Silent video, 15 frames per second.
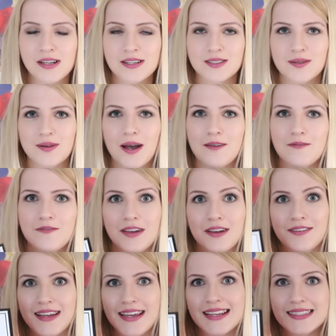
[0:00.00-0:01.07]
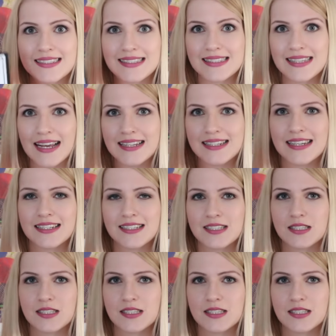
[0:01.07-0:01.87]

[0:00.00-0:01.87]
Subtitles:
so I'm very excited.